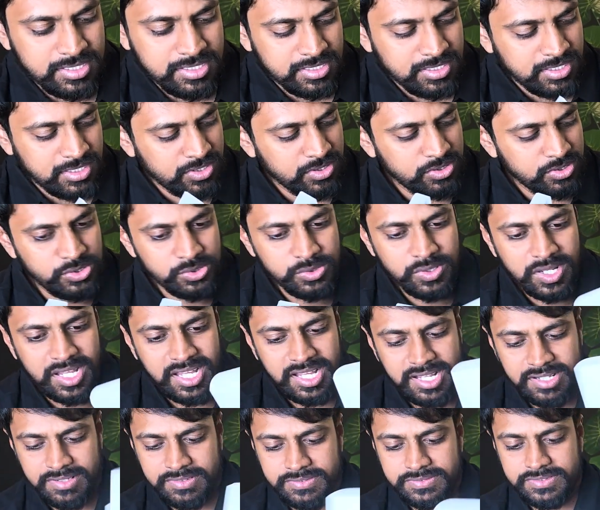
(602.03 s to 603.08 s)
Oh, you
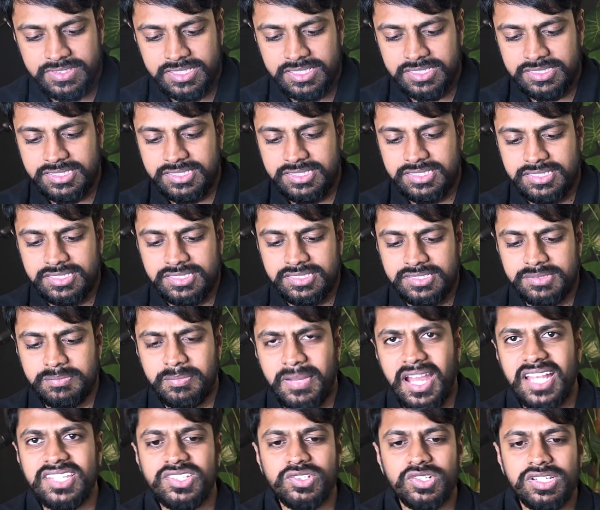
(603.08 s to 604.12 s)
have this
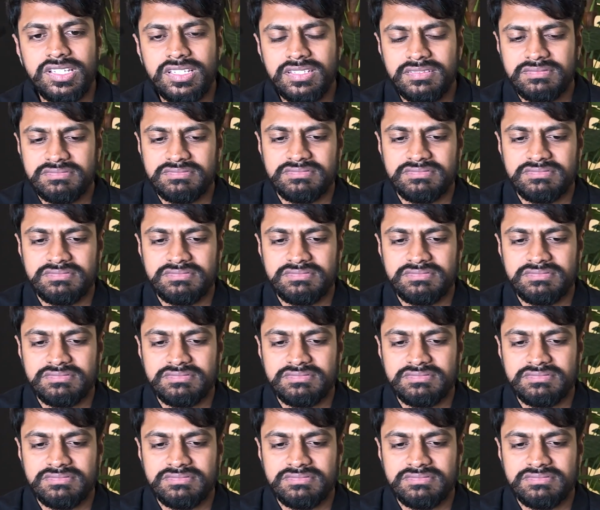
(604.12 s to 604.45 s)
manual.